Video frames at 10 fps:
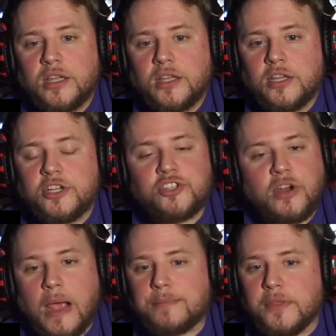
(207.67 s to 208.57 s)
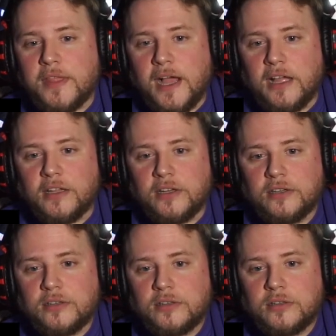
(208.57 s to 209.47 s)
You're trapped on the island.
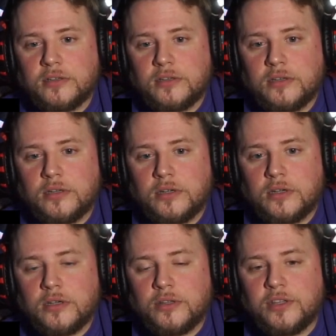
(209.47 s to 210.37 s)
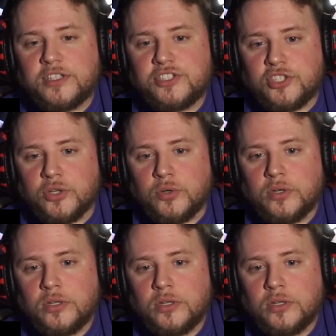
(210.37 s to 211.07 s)
This June.